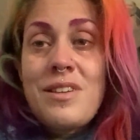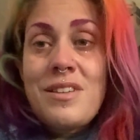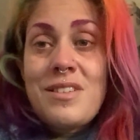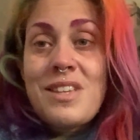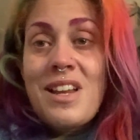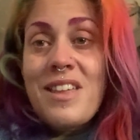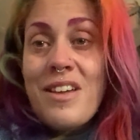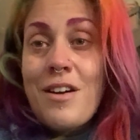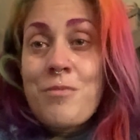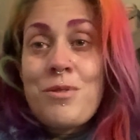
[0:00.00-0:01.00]
I tell you
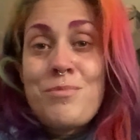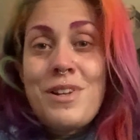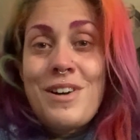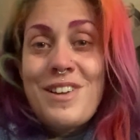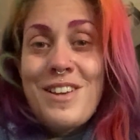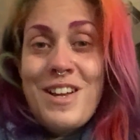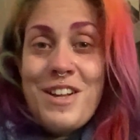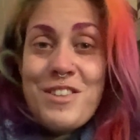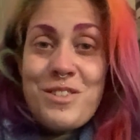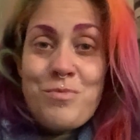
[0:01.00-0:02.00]
though, I'll probably
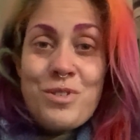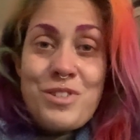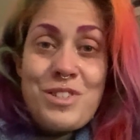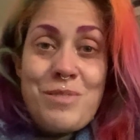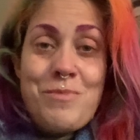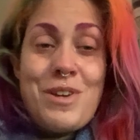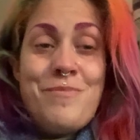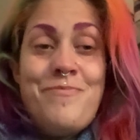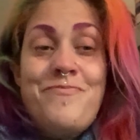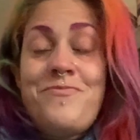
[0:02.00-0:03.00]
just watch
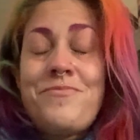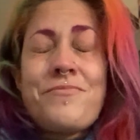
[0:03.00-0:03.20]
some